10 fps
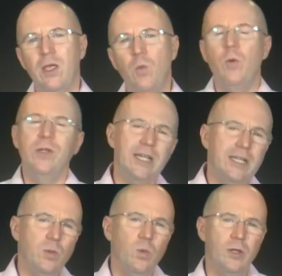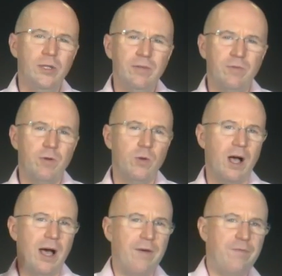Well, we take the world in through
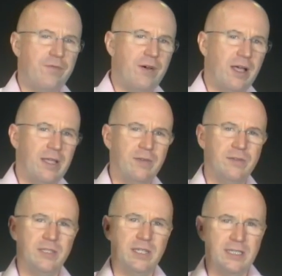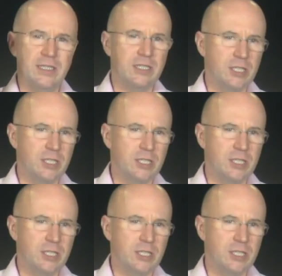our five senses,